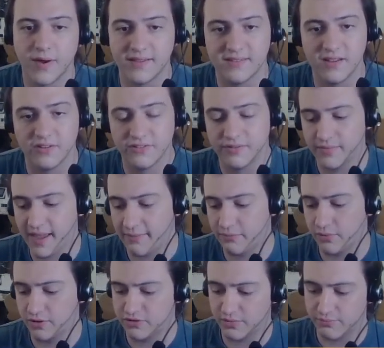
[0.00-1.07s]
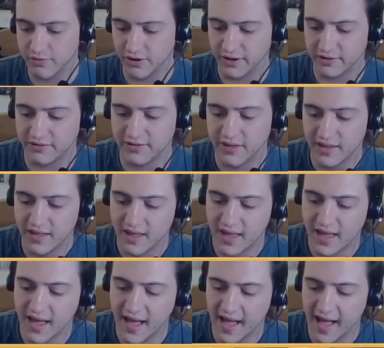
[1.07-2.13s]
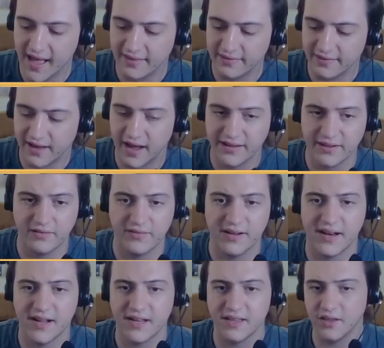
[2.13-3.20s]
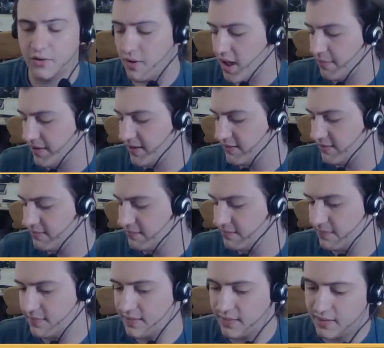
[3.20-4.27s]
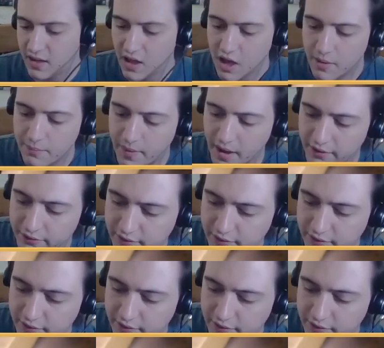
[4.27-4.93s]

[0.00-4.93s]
it on some Games Workshop products, and I don't need any new armies. But